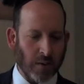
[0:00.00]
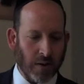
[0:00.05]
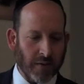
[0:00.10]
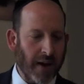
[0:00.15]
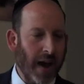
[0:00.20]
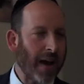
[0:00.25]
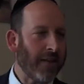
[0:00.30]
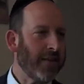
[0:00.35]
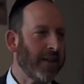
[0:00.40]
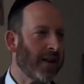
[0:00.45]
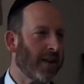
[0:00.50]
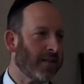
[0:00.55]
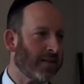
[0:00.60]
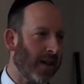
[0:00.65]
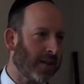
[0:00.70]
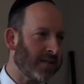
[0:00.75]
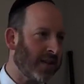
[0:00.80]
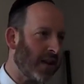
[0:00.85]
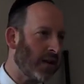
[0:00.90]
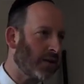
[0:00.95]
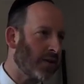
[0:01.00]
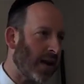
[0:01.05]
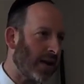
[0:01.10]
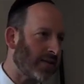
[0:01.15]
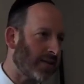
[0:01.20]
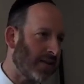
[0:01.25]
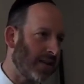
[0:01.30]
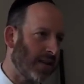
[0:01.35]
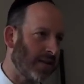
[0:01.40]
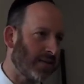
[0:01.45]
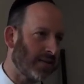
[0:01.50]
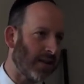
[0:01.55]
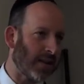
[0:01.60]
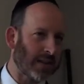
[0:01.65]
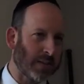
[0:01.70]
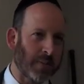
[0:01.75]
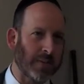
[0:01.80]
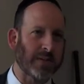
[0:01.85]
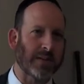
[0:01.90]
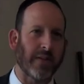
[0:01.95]
Rav Avinah doesn't address this
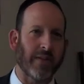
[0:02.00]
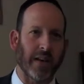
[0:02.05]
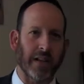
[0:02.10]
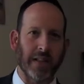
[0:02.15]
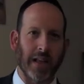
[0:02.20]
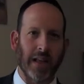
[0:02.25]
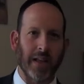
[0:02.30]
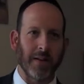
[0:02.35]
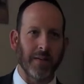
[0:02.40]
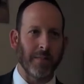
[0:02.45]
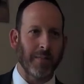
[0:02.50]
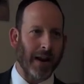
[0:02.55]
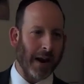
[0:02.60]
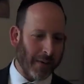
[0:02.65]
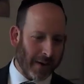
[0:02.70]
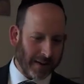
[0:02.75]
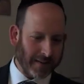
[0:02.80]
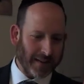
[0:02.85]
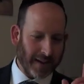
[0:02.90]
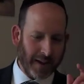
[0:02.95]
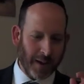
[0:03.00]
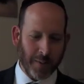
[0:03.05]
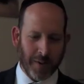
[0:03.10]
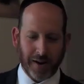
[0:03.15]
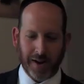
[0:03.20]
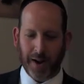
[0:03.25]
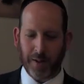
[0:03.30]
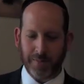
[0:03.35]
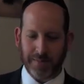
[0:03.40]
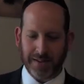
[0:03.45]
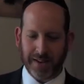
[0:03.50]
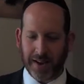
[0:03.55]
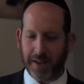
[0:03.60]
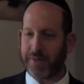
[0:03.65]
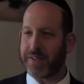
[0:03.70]
specifically, but I want to tell you where it comes in.